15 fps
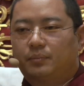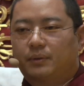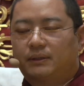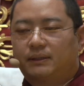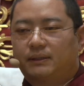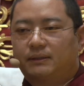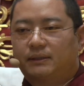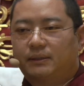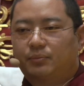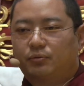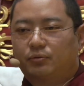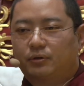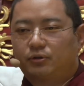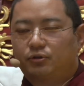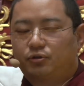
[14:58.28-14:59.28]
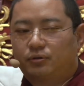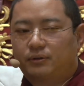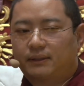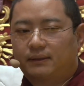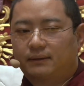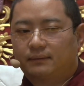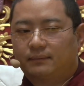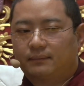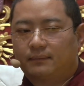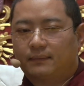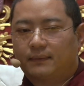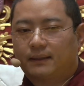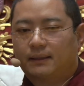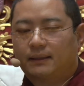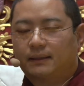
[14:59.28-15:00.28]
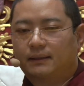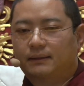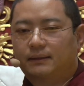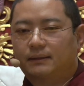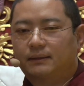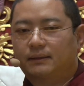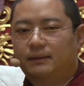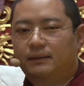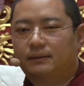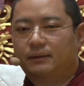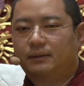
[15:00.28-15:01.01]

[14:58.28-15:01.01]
Patin Jebonk and Choti, Tendela